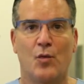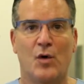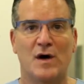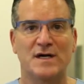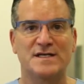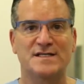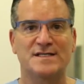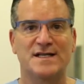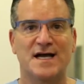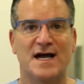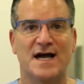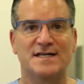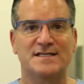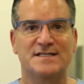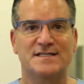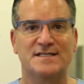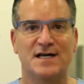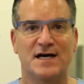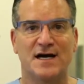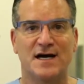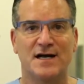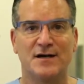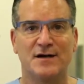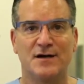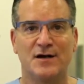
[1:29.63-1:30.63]
Once that's
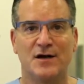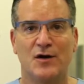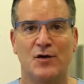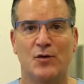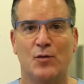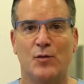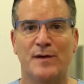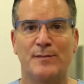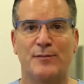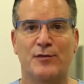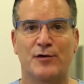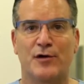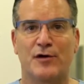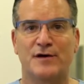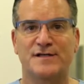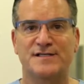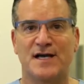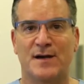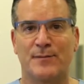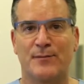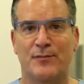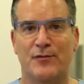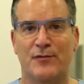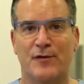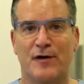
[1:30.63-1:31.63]
done, we put our
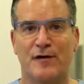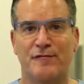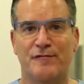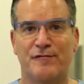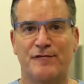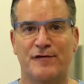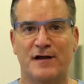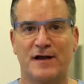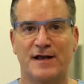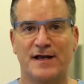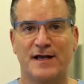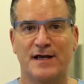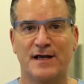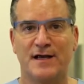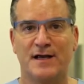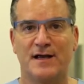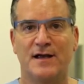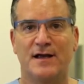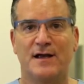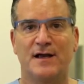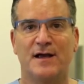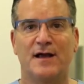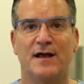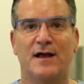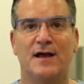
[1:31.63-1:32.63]
temporary filling
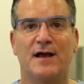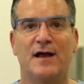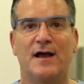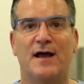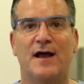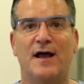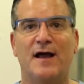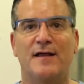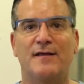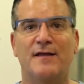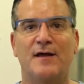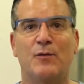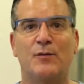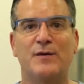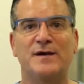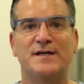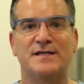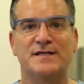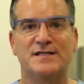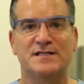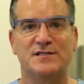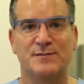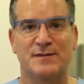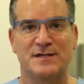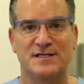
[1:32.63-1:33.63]
and then we
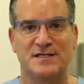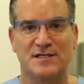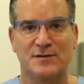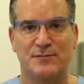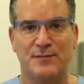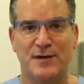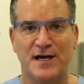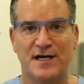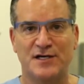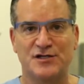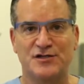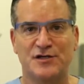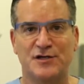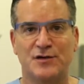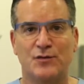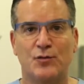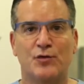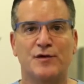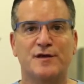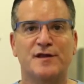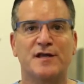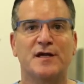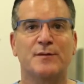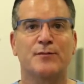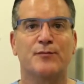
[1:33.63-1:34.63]
dismiss the patient
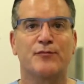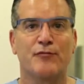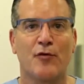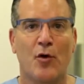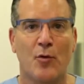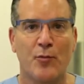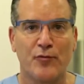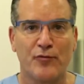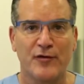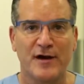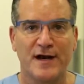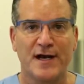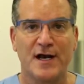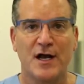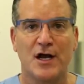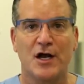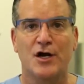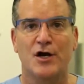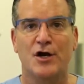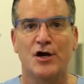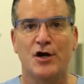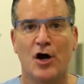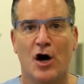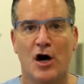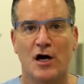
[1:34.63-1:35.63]
with the appropriate
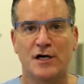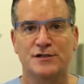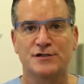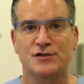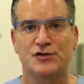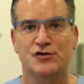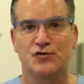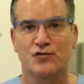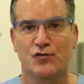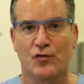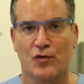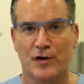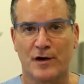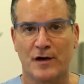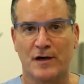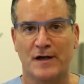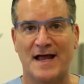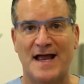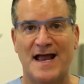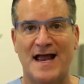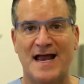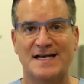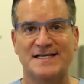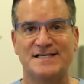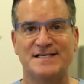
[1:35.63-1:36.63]
non-steroidal
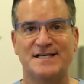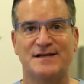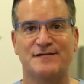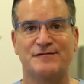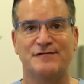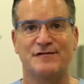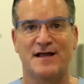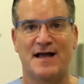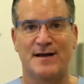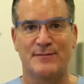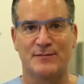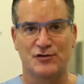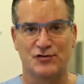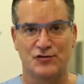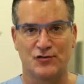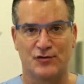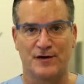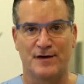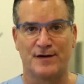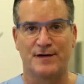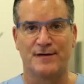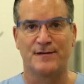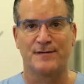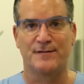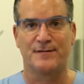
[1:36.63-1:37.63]

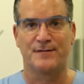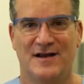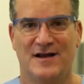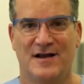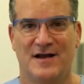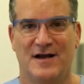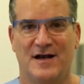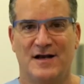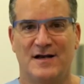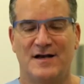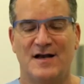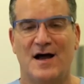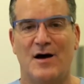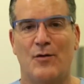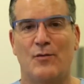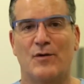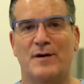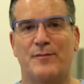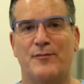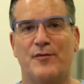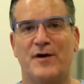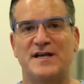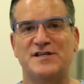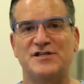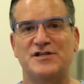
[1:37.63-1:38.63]
anti-inflammatory. Now,
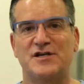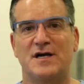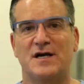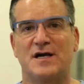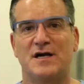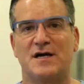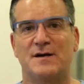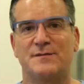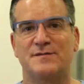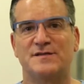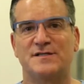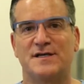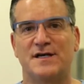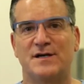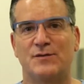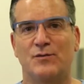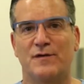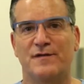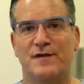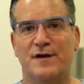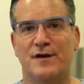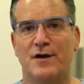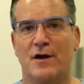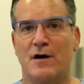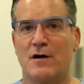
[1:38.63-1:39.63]
when a patient comes in
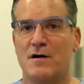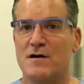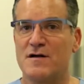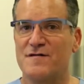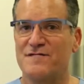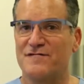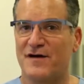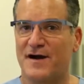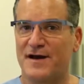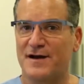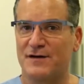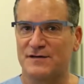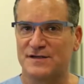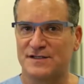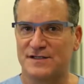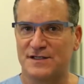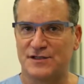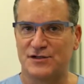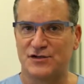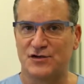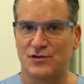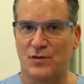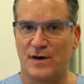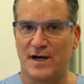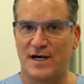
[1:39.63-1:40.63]
with a non-vital
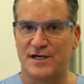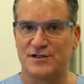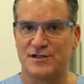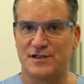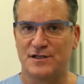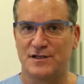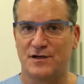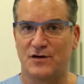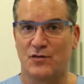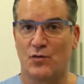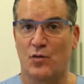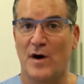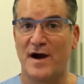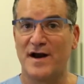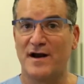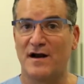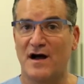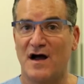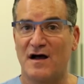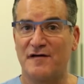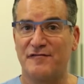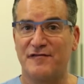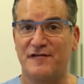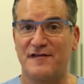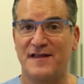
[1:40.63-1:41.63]
situation, quite
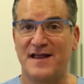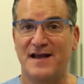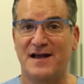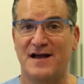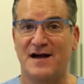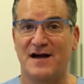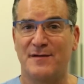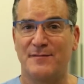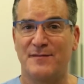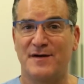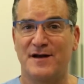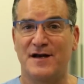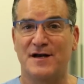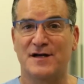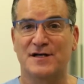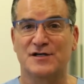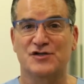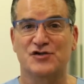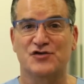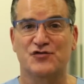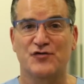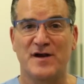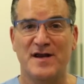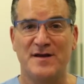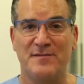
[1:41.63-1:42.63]
often they come in
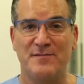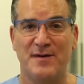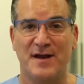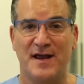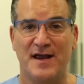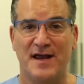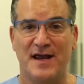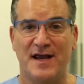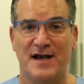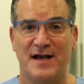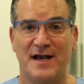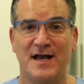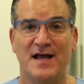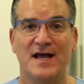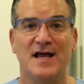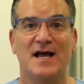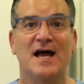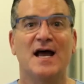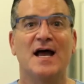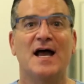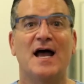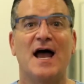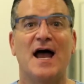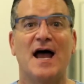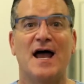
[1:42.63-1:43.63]
extreme pain
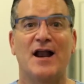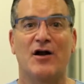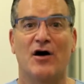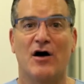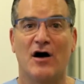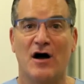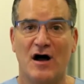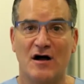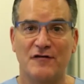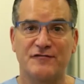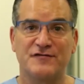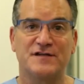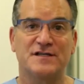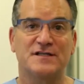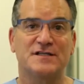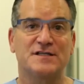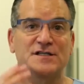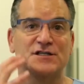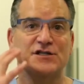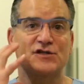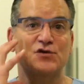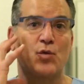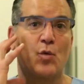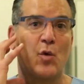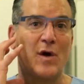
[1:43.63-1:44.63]
and often
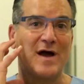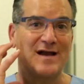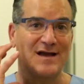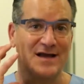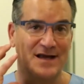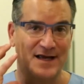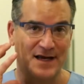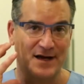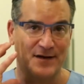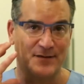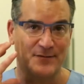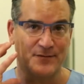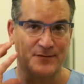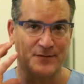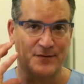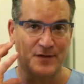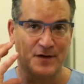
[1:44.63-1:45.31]
swelling.